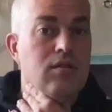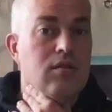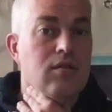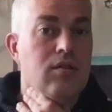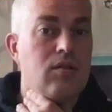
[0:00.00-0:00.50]

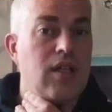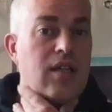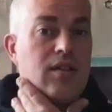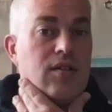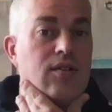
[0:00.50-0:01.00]
so that
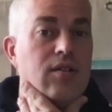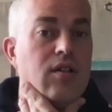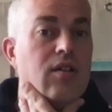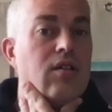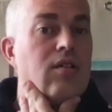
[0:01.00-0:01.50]
is
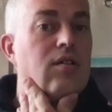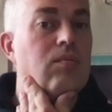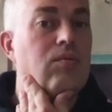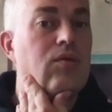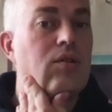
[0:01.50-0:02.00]
a
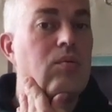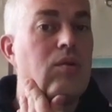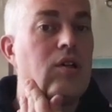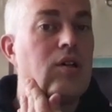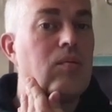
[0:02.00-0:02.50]

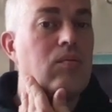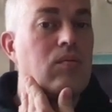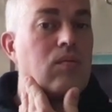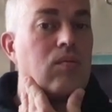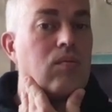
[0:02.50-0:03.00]
problem.
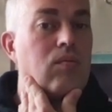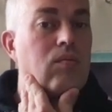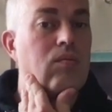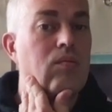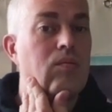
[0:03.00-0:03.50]

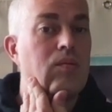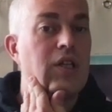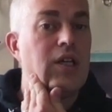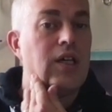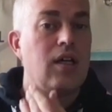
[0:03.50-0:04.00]

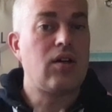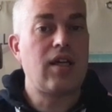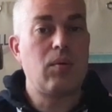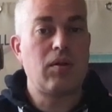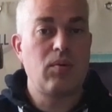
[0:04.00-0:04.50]

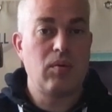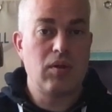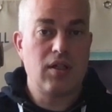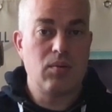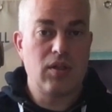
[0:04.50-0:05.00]
Okay, but
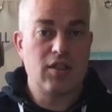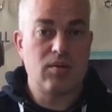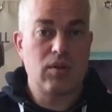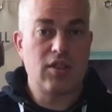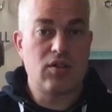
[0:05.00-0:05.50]

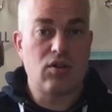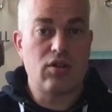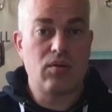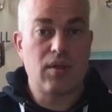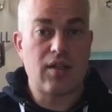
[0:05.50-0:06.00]
we'll start to
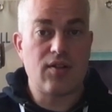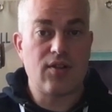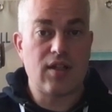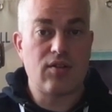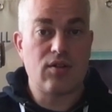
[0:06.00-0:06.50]
do that
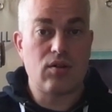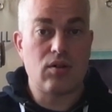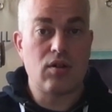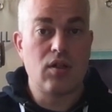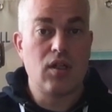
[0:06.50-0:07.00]
instead.
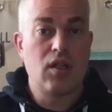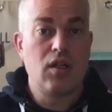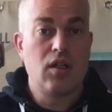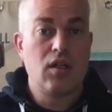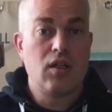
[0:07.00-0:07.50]
So
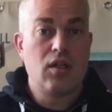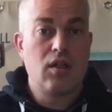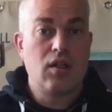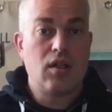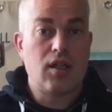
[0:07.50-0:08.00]

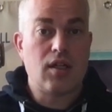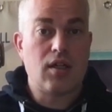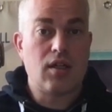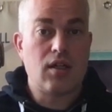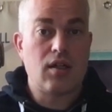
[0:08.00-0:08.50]

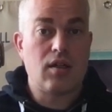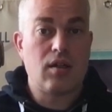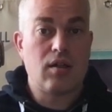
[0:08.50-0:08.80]
we'll